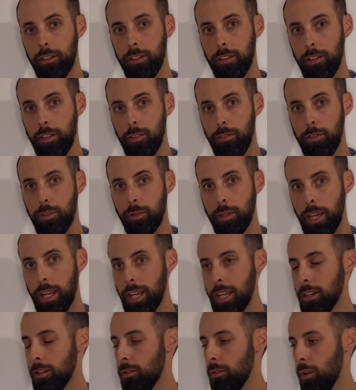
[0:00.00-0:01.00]
If you
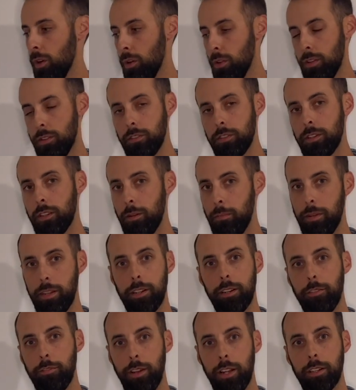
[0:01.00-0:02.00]
can, you know this is going to be an
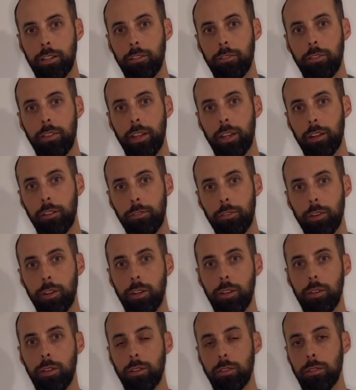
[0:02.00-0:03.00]
effective thing for
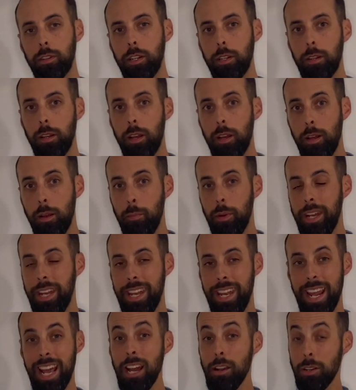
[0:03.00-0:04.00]
you to treat. But
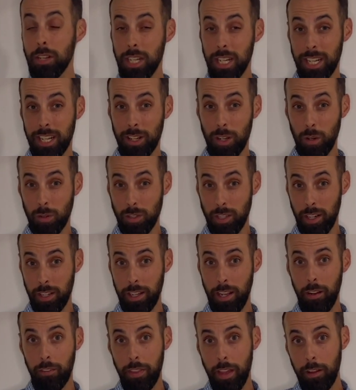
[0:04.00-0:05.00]
now you need to go check
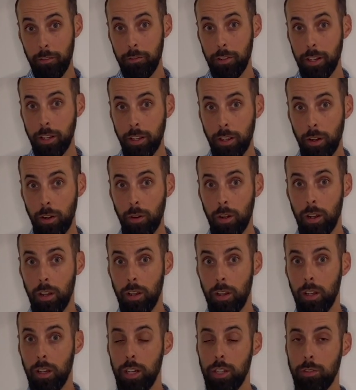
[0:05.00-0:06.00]
out that video
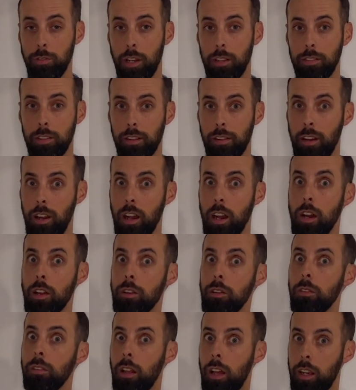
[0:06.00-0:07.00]
addressing the
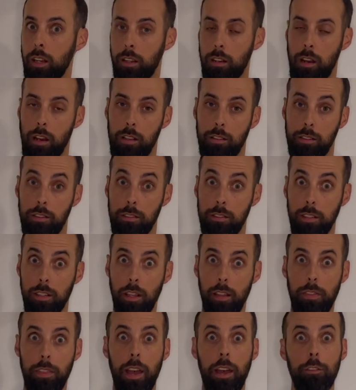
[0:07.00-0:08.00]
underlying causes to
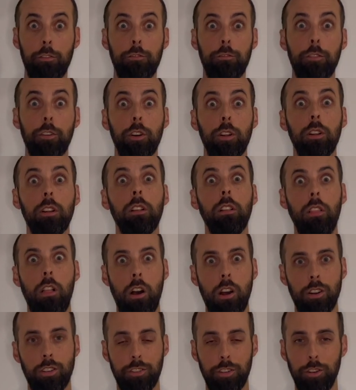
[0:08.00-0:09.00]
get that full
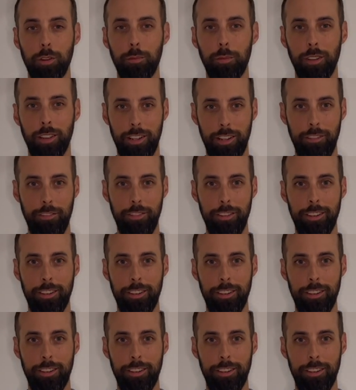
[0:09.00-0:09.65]
long-term relief.